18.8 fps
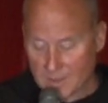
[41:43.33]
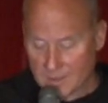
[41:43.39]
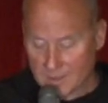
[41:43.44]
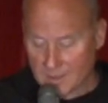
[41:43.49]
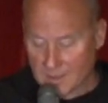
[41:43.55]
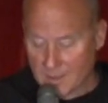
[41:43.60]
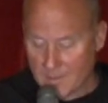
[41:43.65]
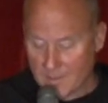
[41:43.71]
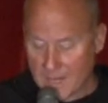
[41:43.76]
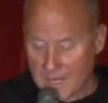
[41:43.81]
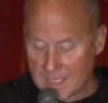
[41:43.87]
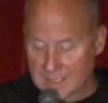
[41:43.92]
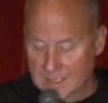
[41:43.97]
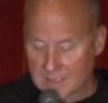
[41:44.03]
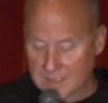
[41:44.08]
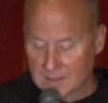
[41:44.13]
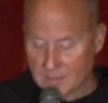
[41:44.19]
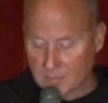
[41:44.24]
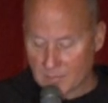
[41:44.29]
The
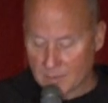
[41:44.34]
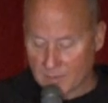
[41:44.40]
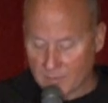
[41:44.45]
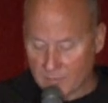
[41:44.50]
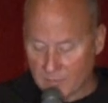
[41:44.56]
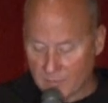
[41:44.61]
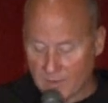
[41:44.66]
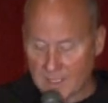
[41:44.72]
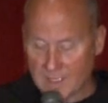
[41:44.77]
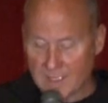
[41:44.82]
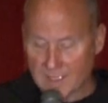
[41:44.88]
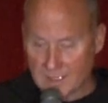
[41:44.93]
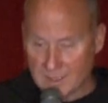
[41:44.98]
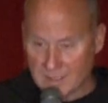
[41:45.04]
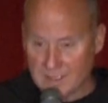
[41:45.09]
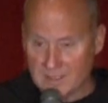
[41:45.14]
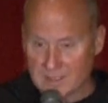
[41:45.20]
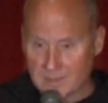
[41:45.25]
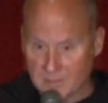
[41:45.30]
Mass
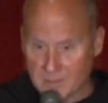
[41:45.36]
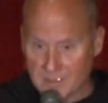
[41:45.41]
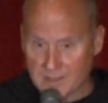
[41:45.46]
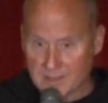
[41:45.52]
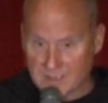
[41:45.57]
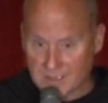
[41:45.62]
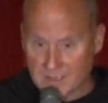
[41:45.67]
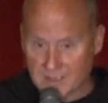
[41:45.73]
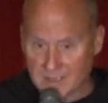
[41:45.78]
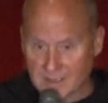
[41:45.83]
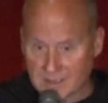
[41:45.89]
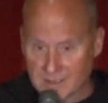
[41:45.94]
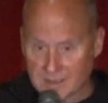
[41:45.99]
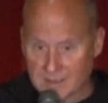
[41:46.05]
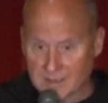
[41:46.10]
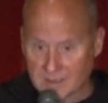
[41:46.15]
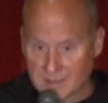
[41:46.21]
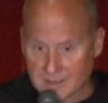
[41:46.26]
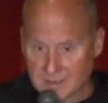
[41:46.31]
prophetically speaks to
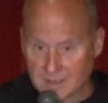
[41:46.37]
this